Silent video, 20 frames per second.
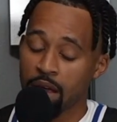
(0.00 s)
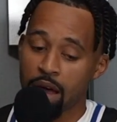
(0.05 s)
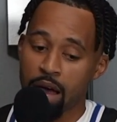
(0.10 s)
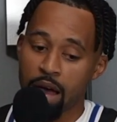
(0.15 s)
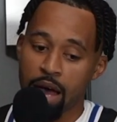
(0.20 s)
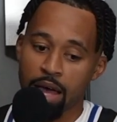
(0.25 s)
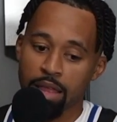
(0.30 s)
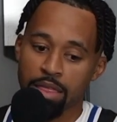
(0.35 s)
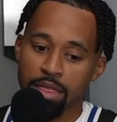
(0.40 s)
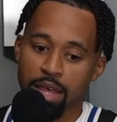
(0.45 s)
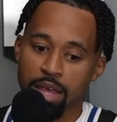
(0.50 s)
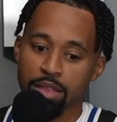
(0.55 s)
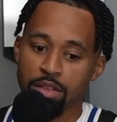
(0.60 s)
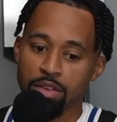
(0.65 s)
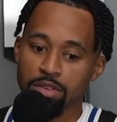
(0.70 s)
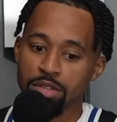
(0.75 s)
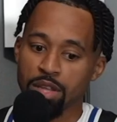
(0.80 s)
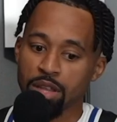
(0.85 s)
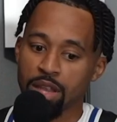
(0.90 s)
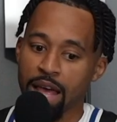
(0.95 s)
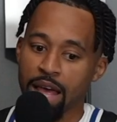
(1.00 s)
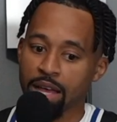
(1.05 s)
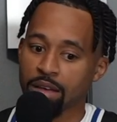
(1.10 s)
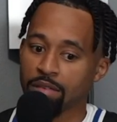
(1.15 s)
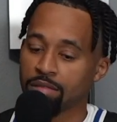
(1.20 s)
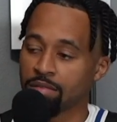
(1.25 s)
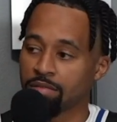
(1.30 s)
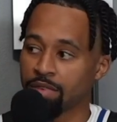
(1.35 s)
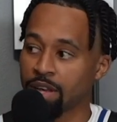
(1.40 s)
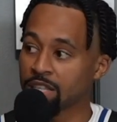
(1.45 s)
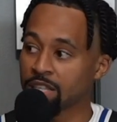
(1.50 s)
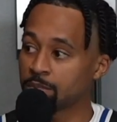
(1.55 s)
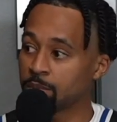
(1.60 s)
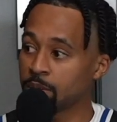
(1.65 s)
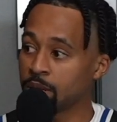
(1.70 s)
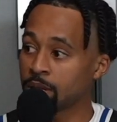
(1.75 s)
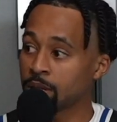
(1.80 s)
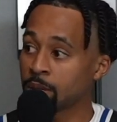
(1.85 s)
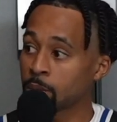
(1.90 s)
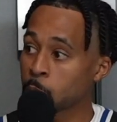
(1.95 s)
I think there's the lack of
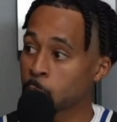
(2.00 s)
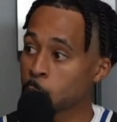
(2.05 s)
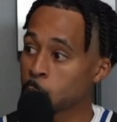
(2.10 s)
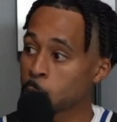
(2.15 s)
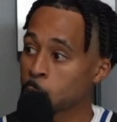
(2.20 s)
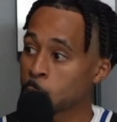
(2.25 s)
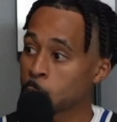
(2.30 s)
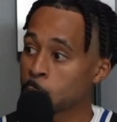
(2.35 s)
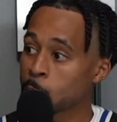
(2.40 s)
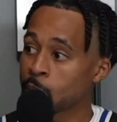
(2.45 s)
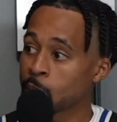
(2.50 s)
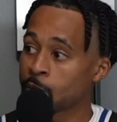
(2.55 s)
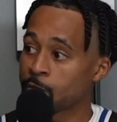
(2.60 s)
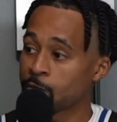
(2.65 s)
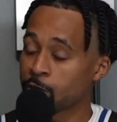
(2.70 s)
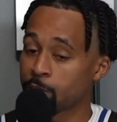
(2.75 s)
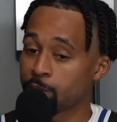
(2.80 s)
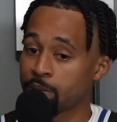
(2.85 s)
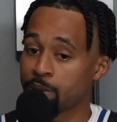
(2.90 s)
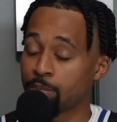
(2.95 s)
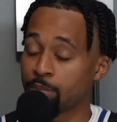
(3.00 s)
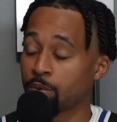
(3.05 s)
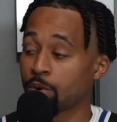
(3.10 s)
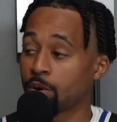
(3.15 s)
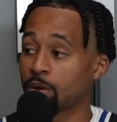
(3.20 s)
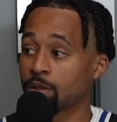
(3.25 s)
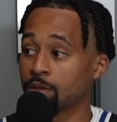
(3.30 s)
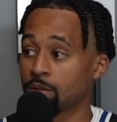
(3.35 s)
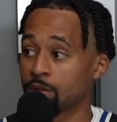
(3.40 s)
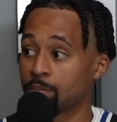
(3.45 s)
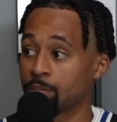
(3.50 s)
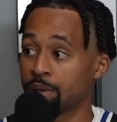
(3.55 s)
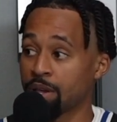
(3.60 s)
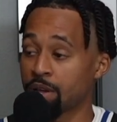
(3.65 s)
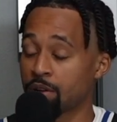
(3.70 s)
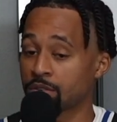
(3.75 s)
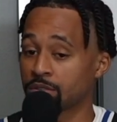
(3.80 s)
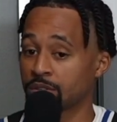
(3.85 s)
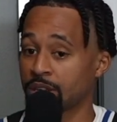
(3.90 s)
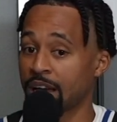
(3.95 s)
investment from people, the
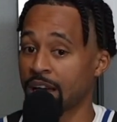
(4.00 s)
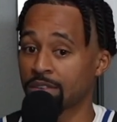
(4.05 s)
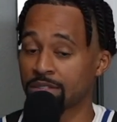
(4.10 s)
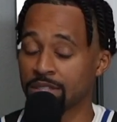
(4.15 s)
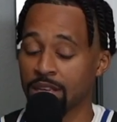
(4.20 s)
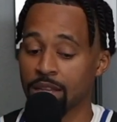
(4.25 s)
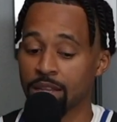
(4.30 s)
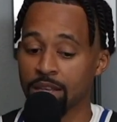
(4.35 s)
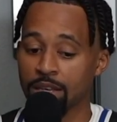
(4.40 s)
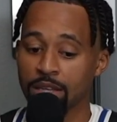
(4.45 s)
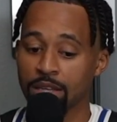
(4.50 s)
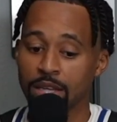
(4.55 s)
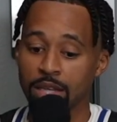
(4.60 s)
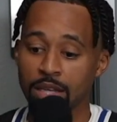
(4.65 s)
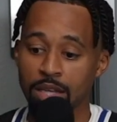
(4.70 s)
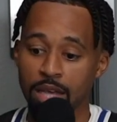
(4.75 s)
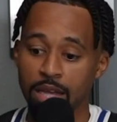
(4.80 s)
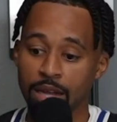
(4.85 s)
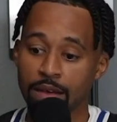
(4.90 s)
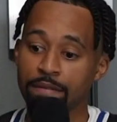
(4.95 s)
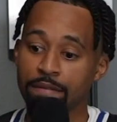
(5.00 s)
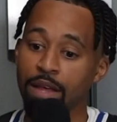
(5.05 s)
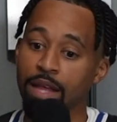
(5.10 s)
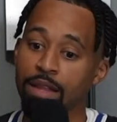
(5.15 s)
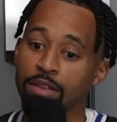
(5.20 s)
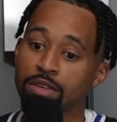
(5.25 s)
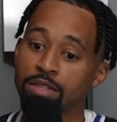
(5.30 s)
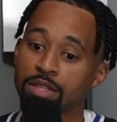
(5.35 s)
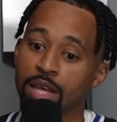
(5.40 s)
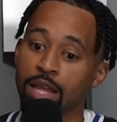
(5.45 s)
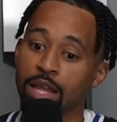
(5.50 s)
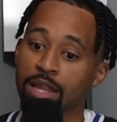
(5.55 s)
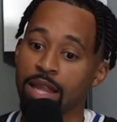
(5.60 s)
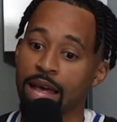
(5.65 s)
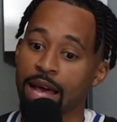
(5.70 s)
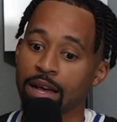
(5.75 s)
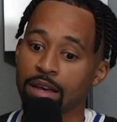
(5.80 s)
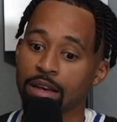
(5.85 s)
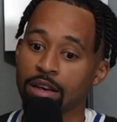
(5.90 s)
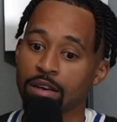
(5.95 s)
peers on the outside looking in, and I feel like there's a
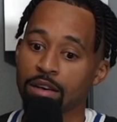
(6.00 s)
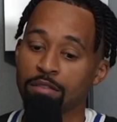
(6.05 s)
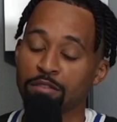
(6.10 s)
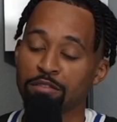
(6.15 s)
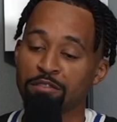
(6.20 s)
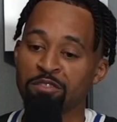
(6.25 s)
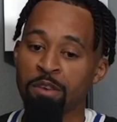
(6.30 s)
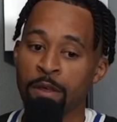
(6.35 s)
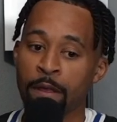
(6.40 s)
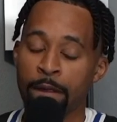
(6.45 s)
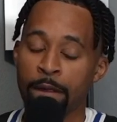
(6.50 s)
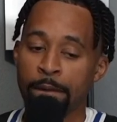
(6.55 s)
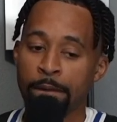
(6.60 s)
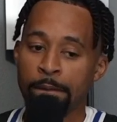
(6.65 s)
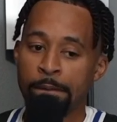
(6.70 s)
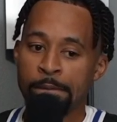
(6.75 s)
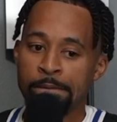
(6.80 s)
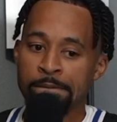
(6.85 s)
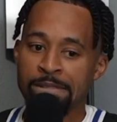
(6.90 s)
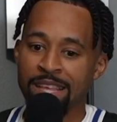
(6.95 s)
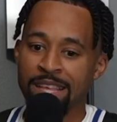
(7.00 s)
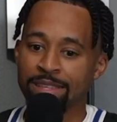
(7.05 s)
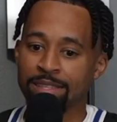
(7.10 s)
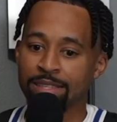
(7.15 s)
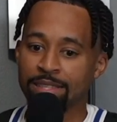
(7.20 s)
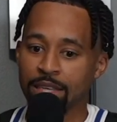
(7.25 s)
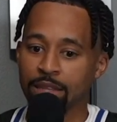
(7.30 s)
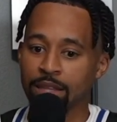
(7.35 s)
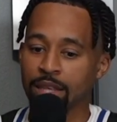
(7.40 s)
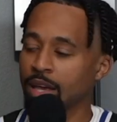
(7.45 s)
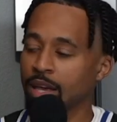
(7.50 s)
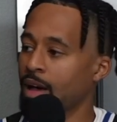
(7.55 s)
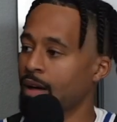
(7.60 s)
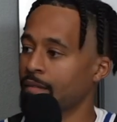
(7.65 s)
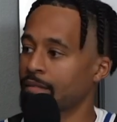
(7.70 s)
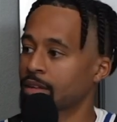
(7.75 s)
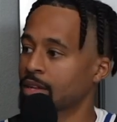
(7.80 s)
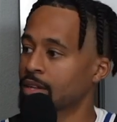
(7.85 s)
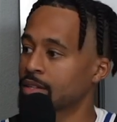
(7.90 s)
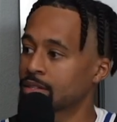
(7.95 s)
lack of instilling
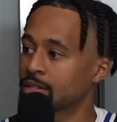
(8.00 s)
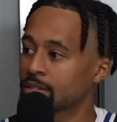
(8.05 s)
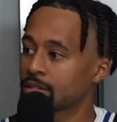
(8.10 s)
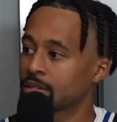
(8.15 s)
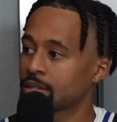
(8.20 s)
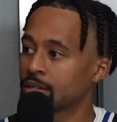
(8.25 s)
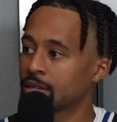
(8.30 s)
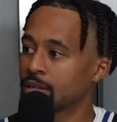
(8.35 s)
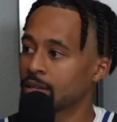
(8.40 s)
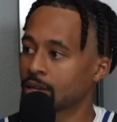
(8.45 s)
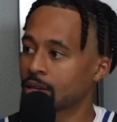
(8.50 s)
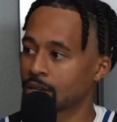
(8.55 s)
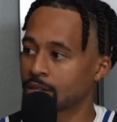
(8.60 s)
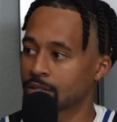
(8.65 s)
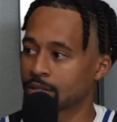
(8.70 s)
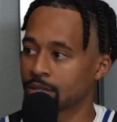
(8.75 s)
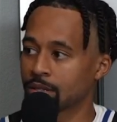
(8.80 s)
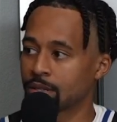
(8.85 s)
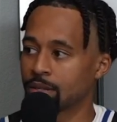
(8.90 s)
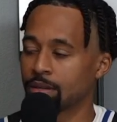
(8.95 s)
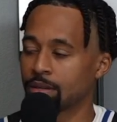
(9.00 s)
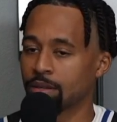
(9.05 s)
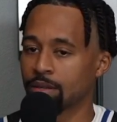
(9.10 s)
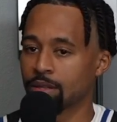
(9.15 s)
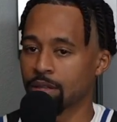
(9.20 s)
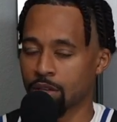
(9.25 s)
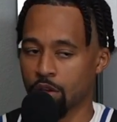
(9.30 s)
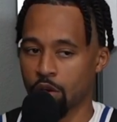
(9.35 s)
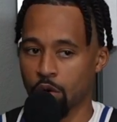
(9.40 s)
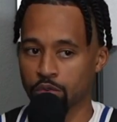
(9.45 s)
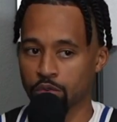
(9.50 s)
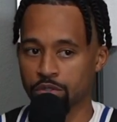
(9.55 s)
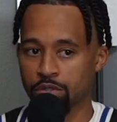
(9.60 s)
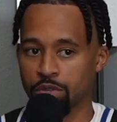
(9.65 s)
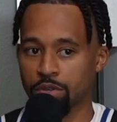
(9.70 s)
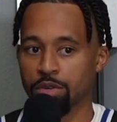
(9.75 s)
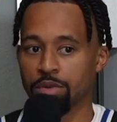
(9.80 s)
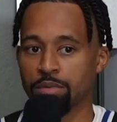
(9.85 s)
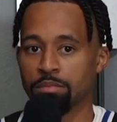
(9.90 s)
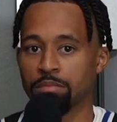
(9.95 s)
confidence because the
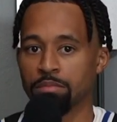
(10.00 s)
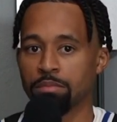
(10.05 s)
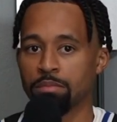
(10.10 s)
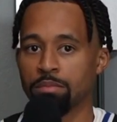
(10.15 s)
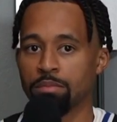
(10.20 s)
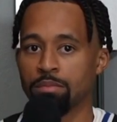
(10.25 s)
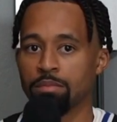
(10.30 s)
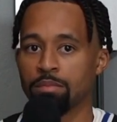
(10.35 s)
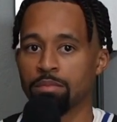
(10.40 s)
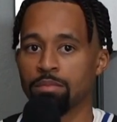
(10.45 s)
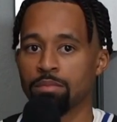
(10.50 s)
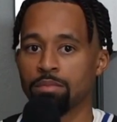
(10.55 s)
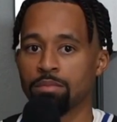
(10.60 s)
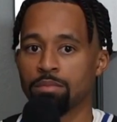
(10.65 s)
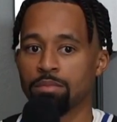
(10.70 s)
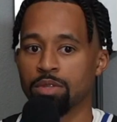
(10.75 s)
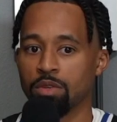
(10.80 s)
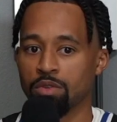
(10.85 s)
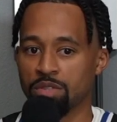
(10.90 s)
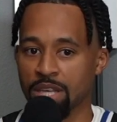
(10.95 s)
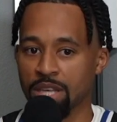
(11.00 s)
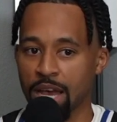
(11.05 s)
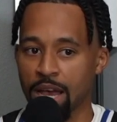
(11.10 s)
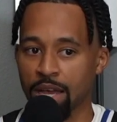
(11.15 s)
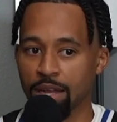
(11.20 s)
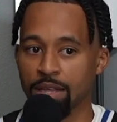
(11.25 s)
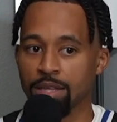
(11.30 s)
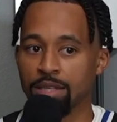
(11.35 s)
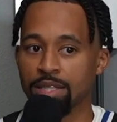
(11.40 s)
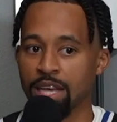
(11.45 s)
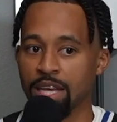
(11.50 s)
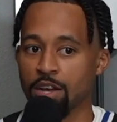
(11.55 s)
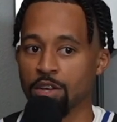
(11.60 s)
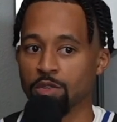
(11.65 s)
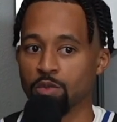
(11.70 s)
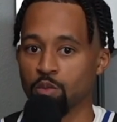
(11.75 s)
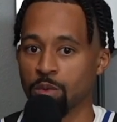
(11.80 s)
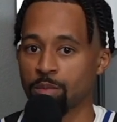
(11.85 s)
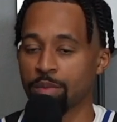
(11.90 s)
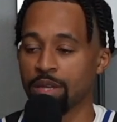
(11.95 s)
culture, society
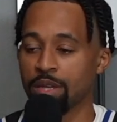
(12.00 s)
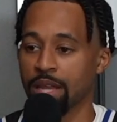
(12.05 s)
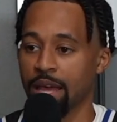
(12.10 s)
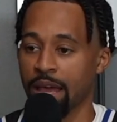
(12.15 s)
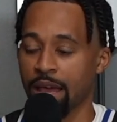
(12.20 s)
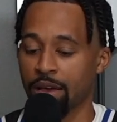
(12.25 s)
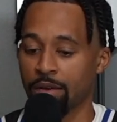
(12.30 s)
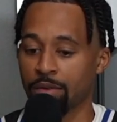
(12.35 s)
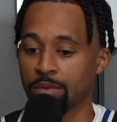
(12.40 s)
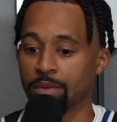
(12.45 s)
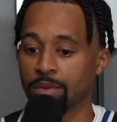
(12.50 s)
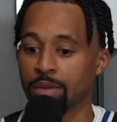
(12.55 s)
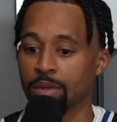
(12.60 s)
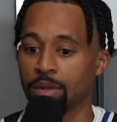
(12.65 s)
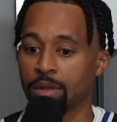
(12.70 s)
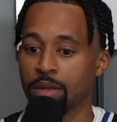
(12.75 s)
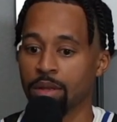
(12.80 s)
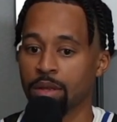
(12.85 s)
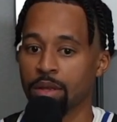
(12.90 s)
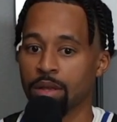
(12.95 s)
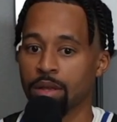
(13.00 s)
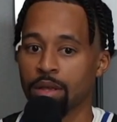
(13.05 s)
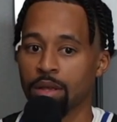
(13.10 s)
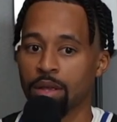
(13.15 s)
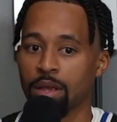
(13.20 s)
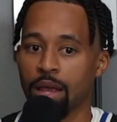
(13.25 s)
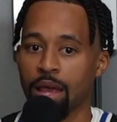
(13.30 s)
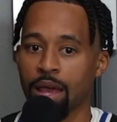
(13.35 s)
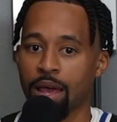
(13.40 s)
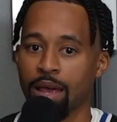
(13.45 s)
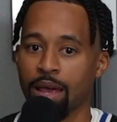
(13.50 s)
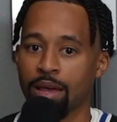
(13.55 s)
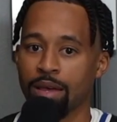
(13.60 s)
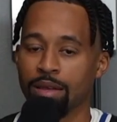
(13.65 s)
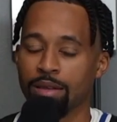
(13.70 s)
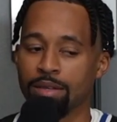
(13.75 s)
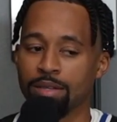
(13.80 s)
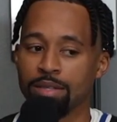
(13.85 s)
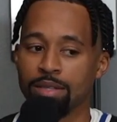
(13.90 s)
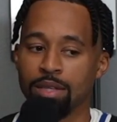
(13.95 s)
tears women down,
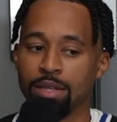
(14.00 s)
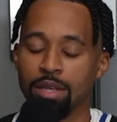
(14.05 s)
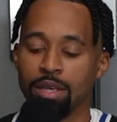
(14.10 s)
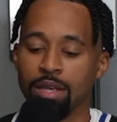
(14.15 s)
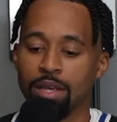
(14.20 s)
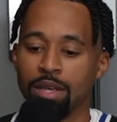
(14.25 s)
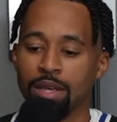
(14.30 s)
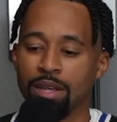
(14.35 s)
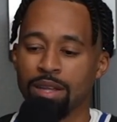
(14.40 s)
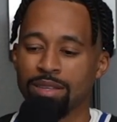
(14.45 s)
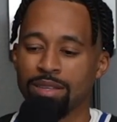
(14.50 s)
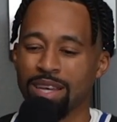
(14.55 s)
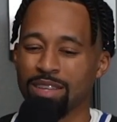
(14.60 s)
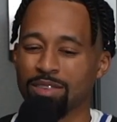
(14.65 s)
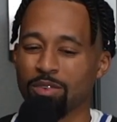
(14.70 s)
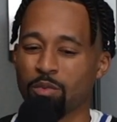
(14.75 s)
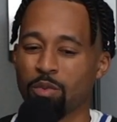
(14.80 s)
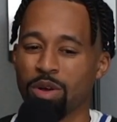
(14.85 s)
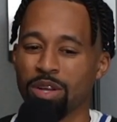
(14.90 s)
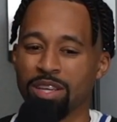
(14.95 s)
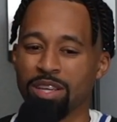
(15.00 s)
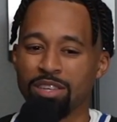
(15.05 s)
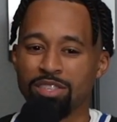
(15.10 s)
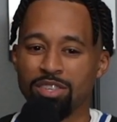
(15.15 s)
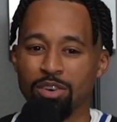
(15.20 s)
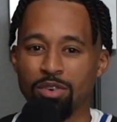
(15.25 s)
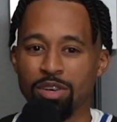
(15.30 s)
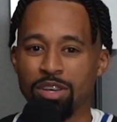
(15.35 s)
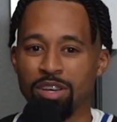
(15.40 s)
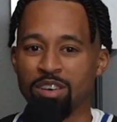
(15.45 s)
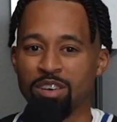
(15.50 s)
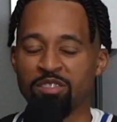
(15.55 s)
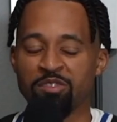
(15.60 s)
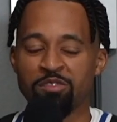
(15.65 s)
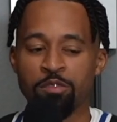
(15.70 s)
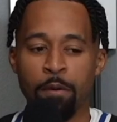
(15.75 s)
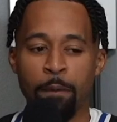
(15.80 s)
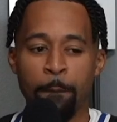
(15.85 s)
and it's like the running joke of